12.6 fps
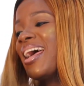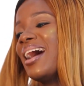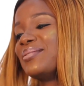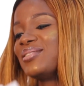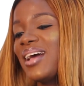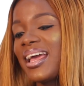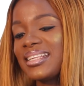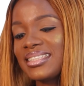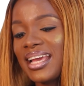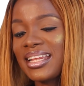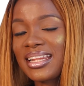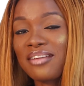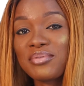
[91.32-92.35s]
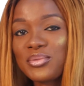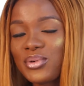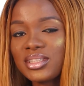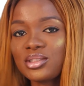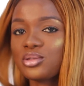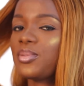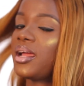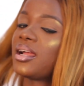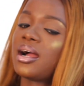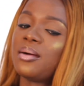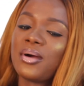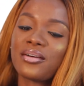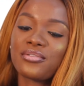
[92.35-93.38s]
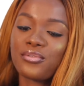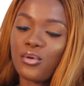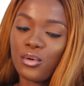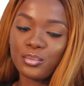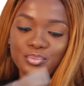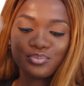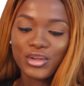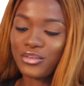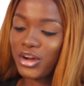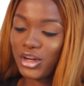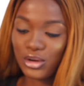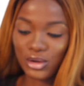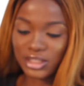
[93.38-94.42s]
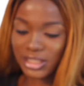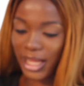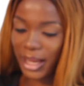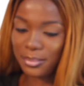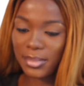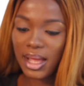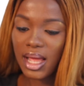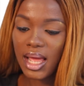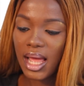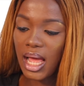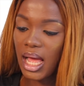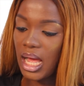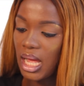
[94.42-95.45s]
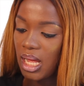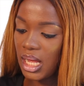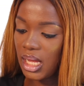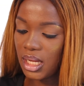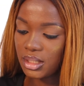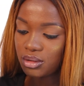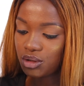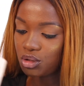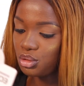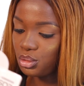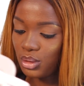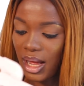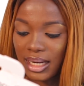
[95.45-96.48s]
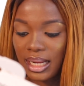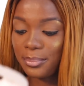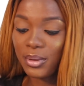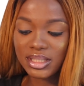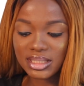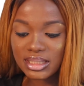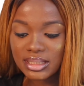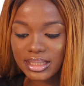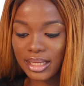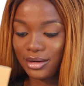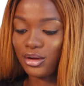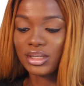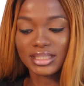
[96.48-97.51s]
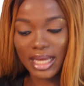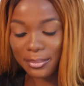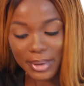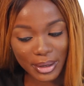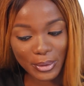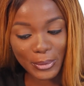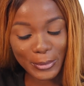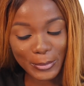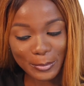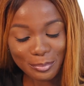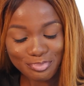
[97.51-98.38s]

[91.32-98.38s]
I'm so excited. I've been wanting to buy a camera for a very long time, and I bought it a long time ago